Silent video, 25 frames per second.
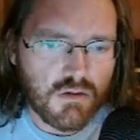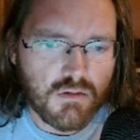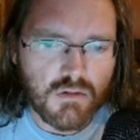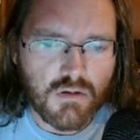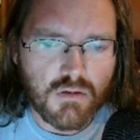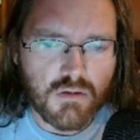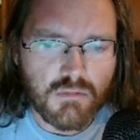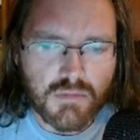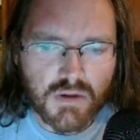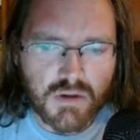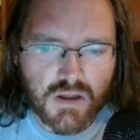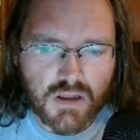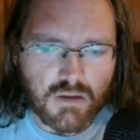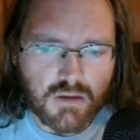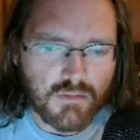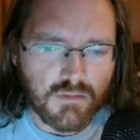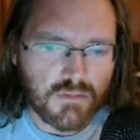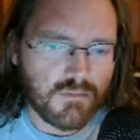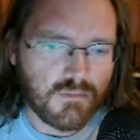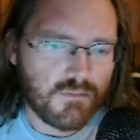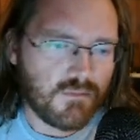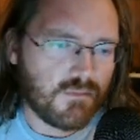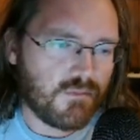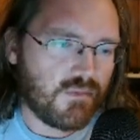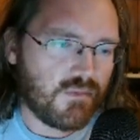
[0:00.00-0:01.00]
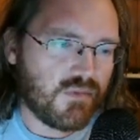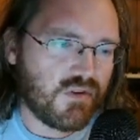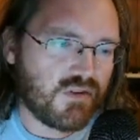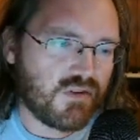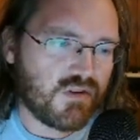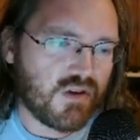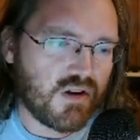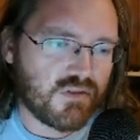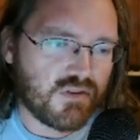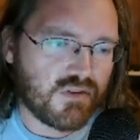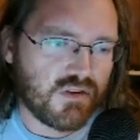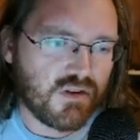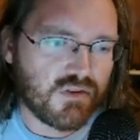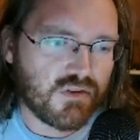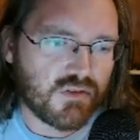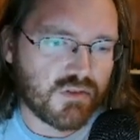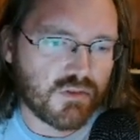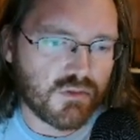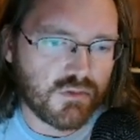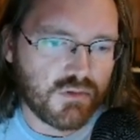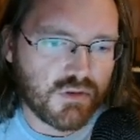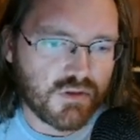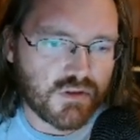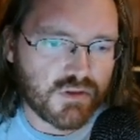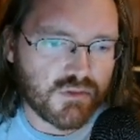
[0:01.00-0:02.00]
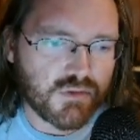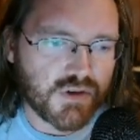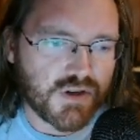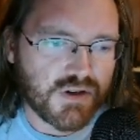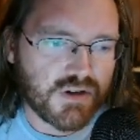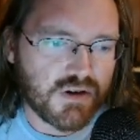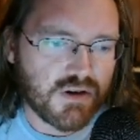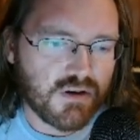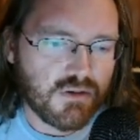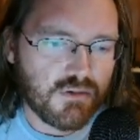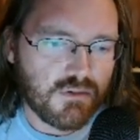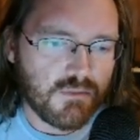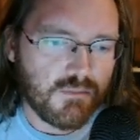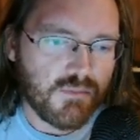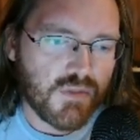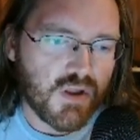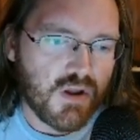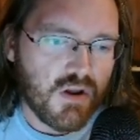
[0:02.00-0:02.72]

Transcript: But this is how things are looking right now.